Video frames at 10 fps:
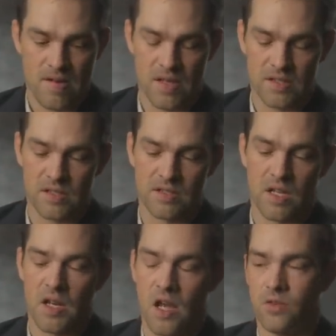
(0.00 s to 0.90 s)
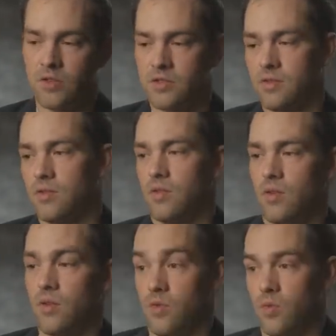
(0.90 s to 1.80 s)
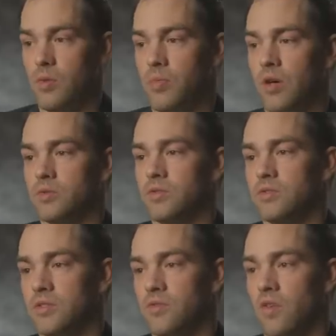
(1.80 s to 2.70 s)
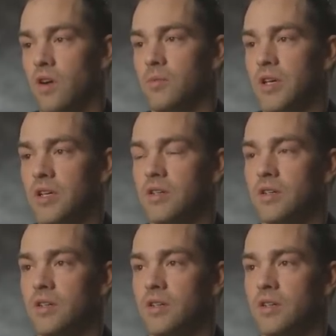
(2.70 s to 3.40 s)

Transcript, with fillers: And as I sat down, there's three posters in front of me.